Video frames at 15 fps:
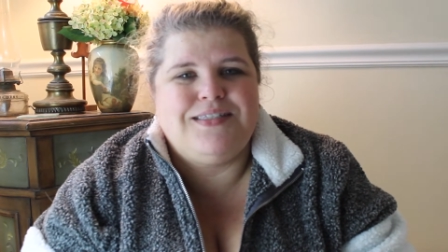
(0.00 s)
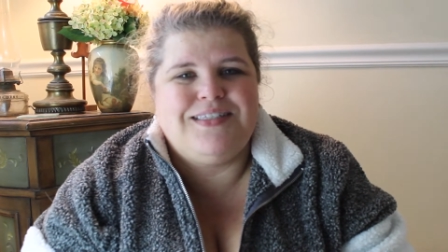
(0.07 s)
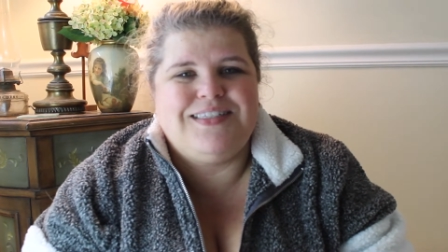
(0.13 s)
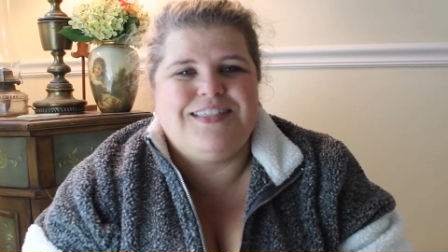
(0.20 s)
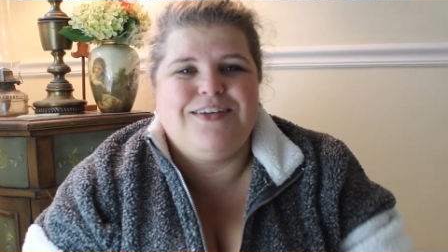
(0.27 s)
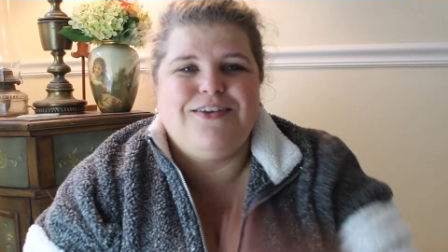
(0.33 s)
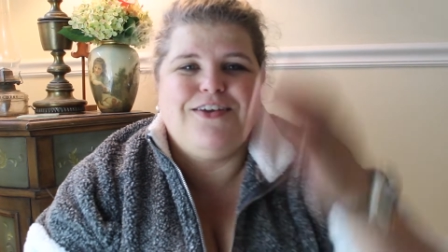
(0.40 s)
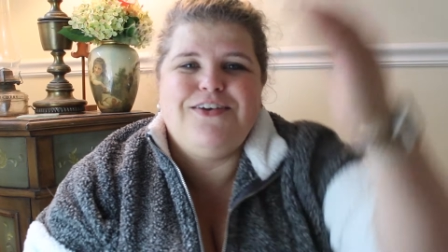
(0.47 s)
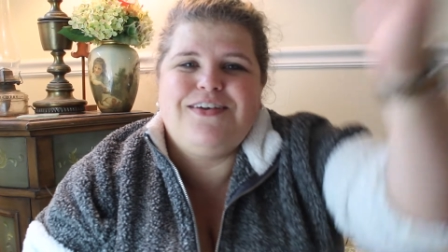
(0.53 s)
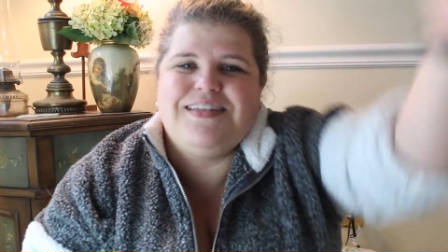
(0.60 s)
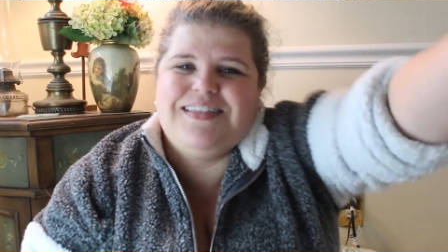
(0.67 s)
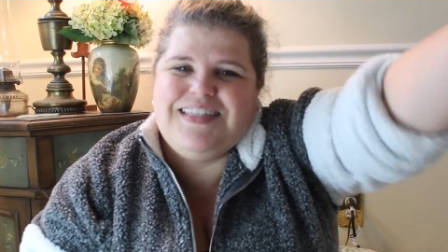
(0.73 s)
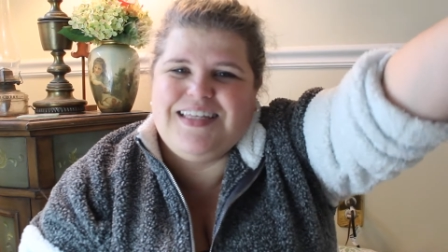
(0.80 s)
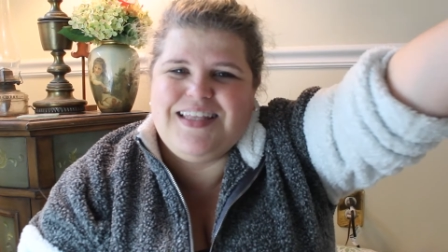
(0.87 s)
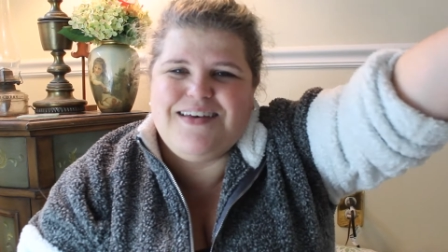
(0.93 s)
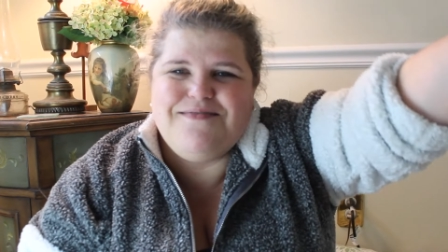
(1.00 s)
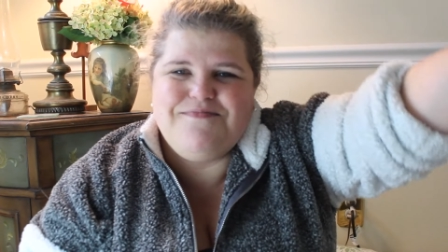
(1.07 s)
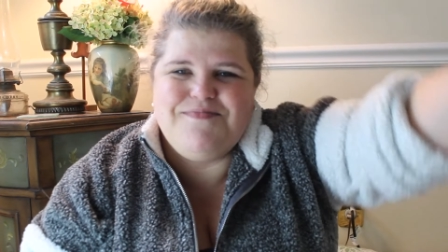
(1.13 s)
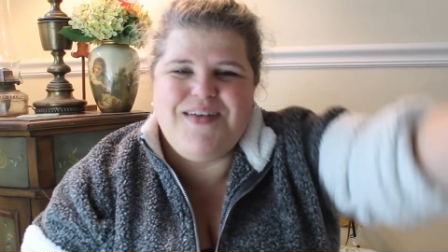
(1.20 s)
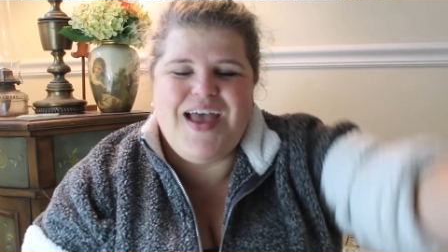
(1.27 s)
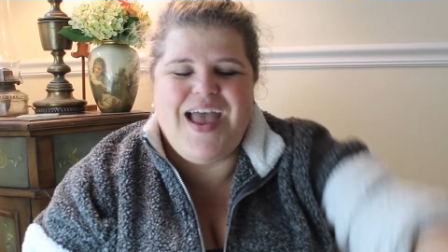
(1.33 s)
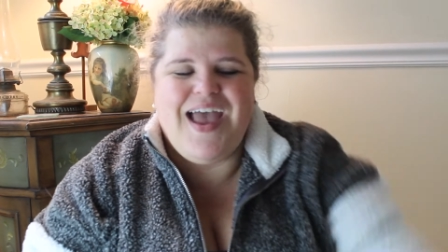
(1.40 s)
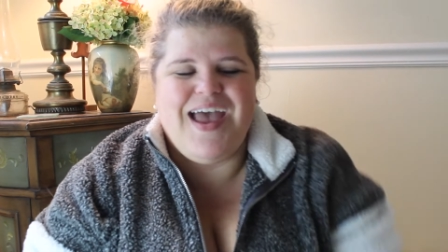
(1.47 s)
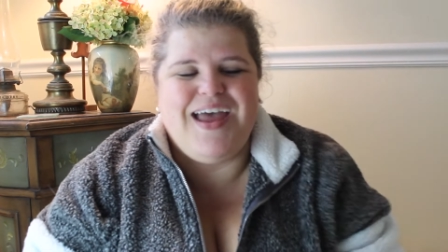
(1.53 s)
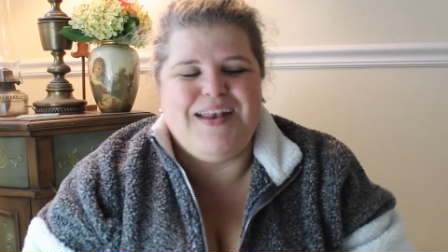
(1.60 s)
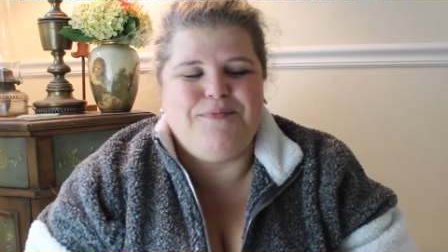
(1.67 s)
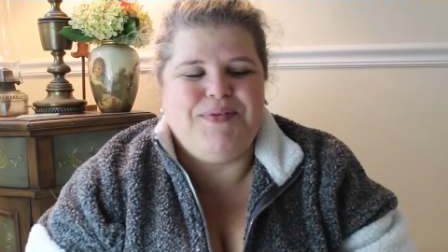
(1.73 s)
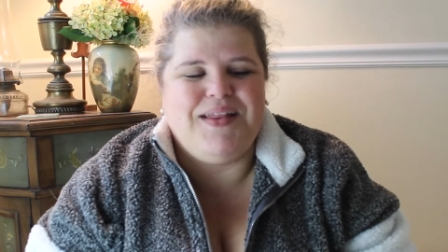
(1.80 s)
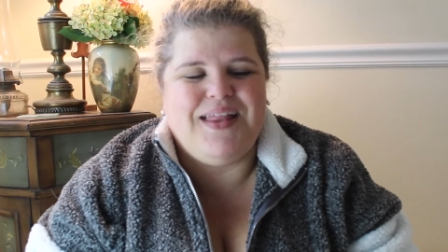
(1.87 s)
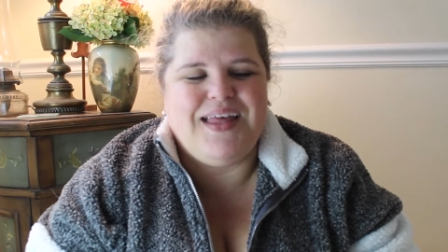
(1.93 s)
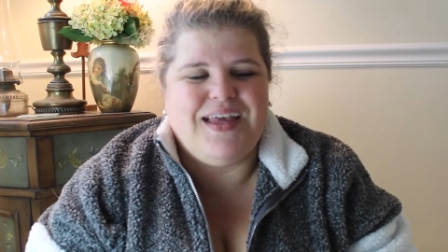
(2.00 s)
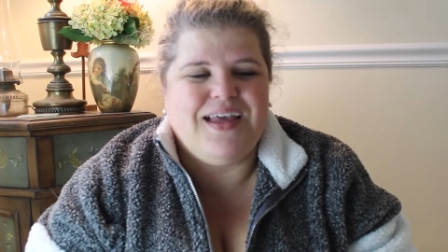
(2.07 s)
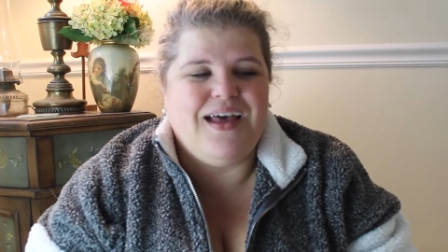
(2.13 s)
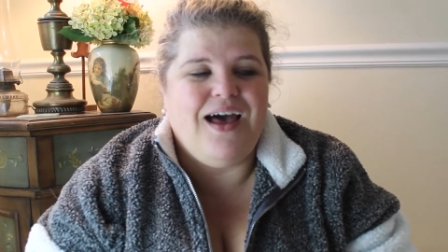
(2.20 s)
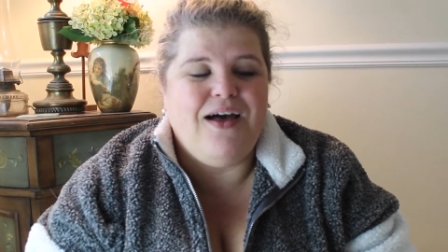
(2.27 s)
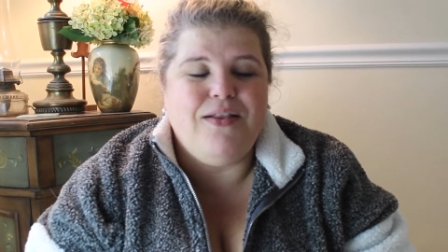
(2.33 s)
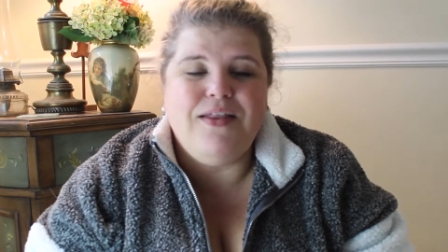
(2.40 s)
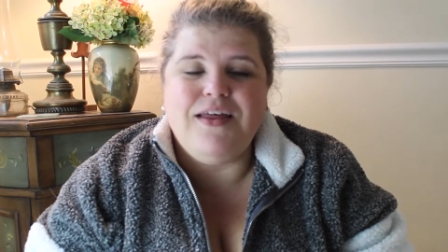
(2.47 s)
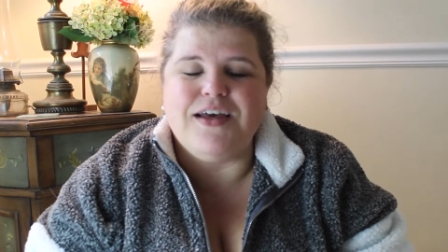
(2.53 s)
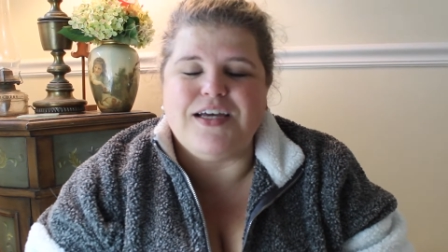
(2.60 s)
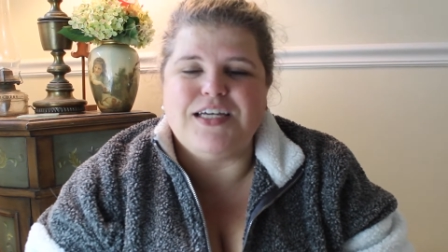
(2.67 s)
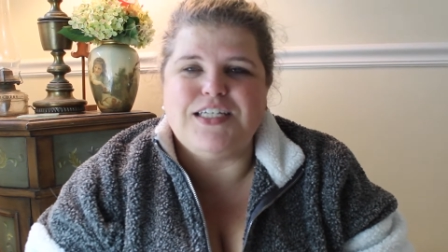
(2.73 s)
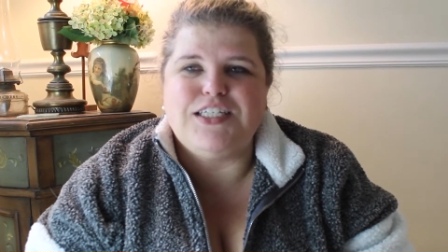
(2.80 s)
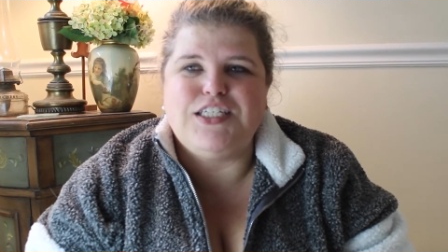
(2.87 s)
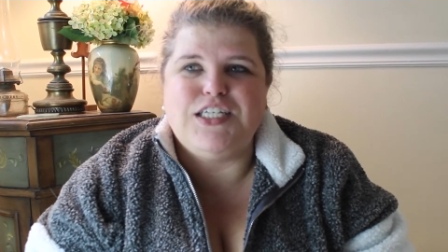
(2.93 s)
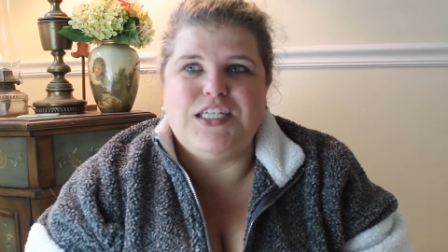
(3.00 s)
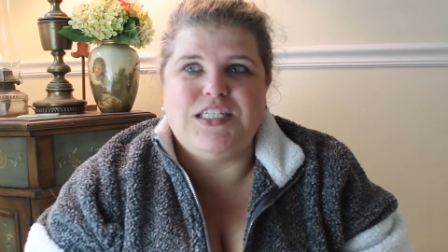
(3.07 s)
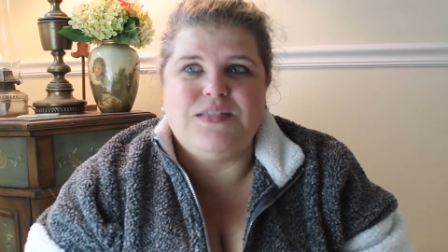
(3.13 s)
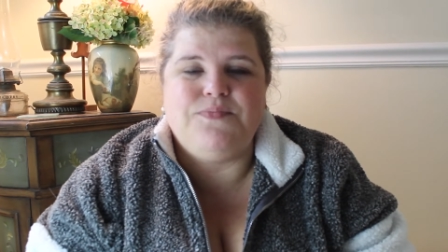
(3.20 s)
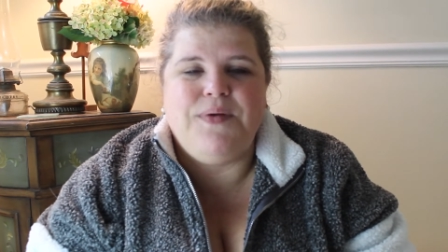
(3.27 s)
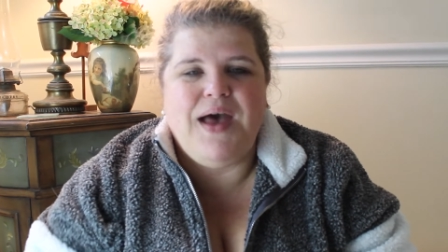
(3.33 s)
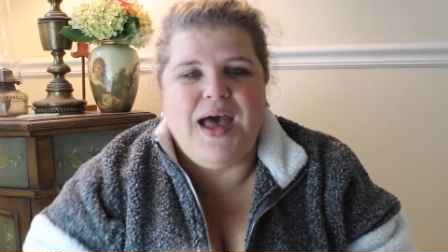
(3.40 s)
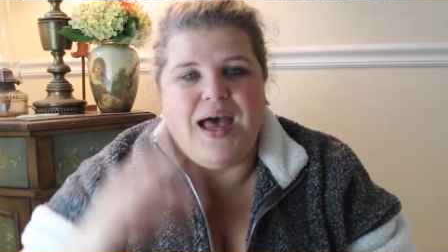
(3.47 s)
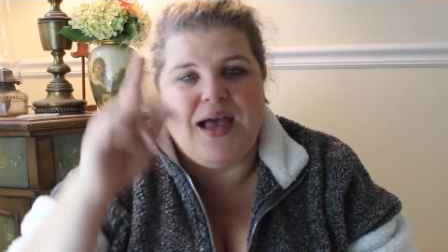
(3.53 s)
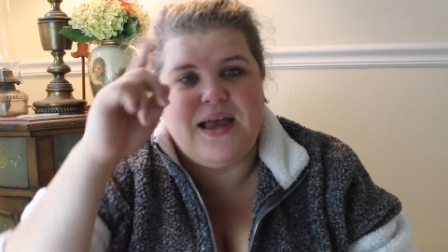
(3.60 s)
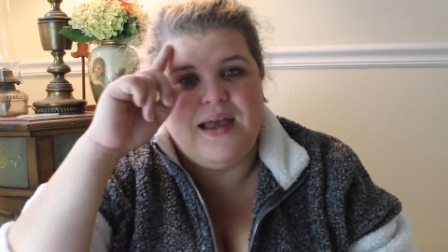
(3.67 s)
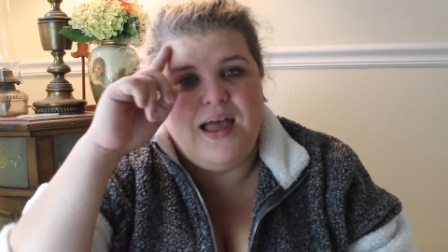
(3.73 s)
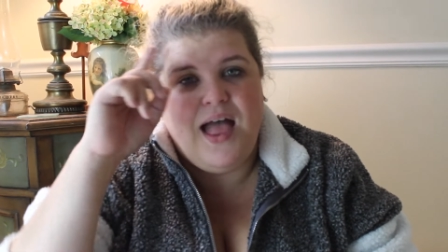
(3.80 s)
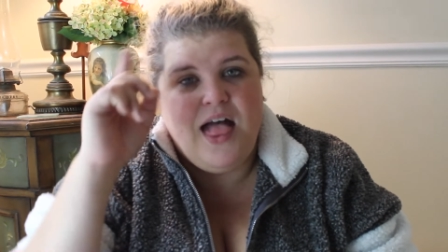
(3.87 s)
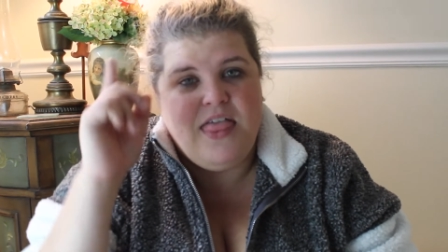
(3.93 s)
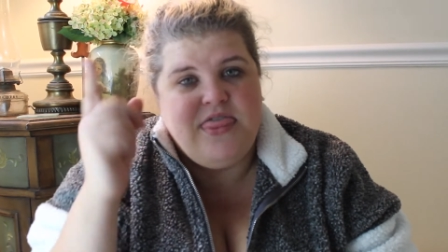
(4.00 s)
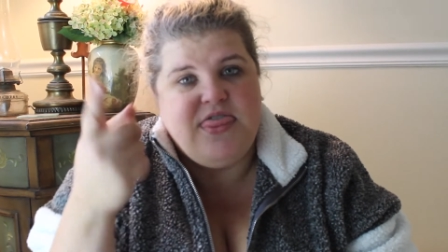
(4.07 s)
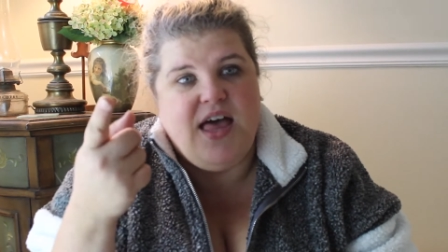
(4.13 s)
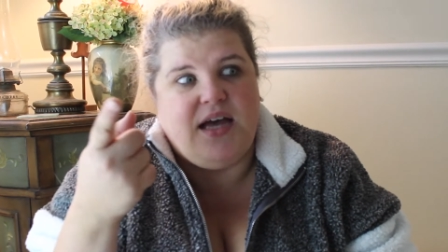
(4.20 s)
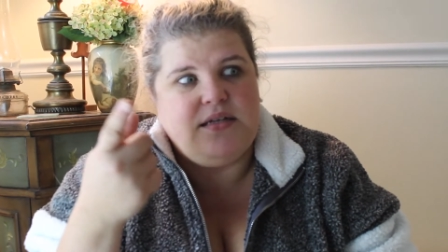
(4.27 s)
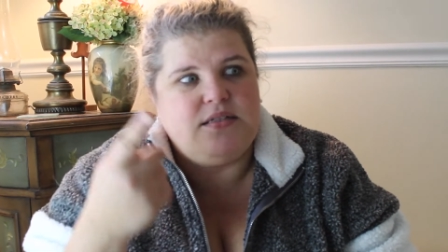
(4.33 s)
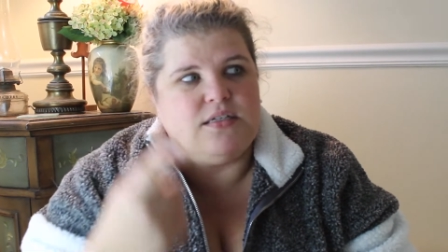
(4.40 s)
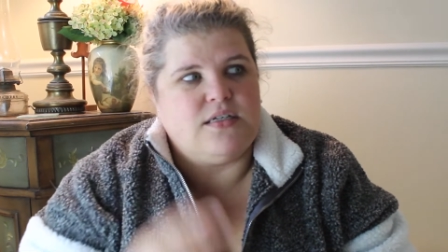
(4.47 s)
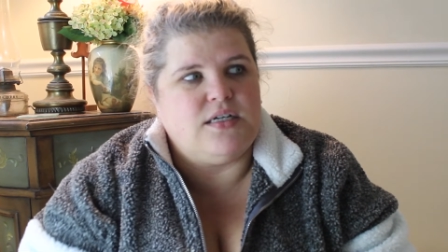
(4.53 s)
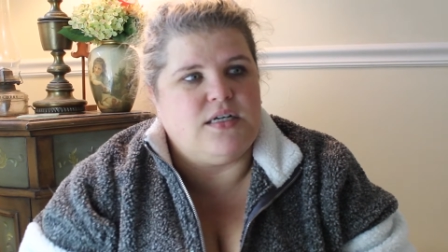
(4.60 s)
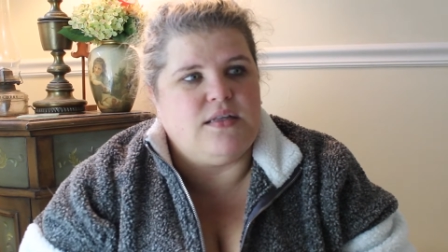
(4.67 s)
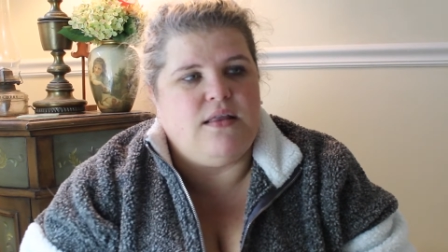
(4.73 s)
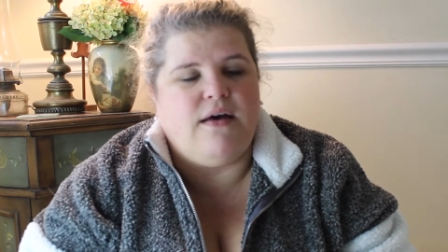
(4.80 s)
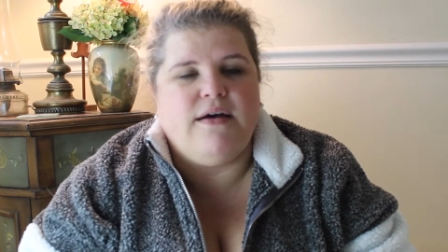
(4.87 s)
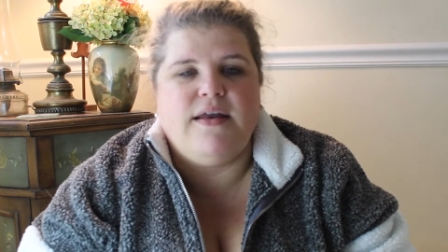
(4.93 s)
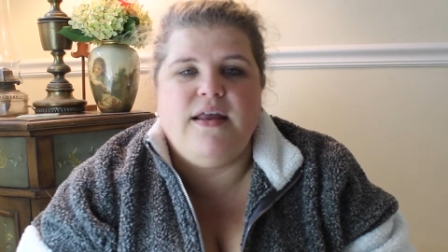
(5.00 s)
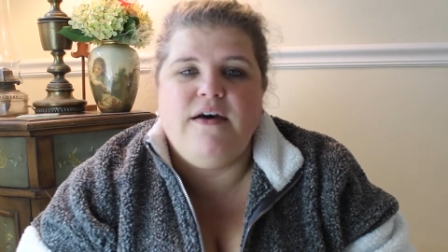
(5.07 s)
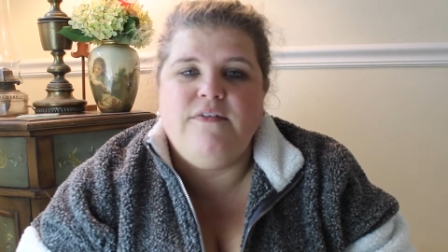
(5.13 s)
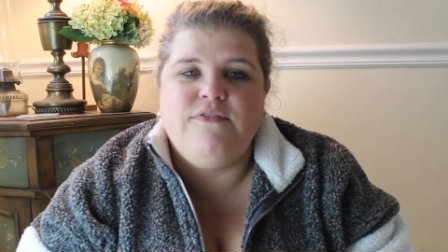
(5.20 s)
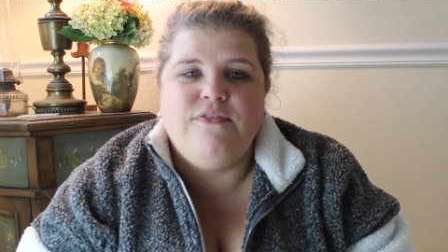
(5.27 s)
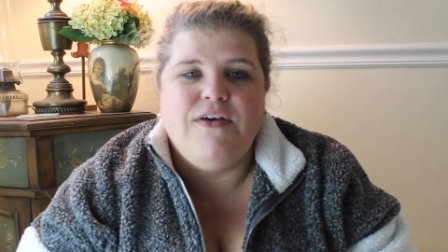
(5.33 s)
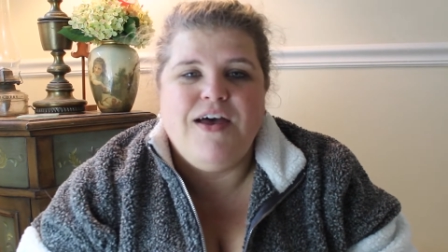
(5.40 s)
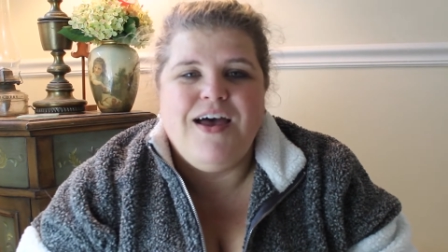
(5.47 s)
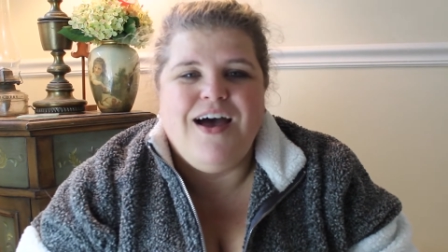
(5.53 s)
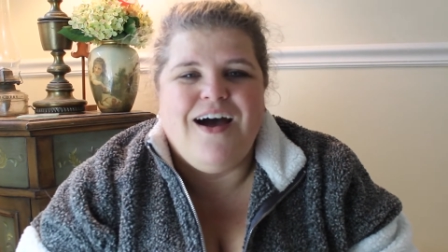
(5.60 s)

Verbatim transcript: so you can see them and be like, oh look, she's back. That took her long enough.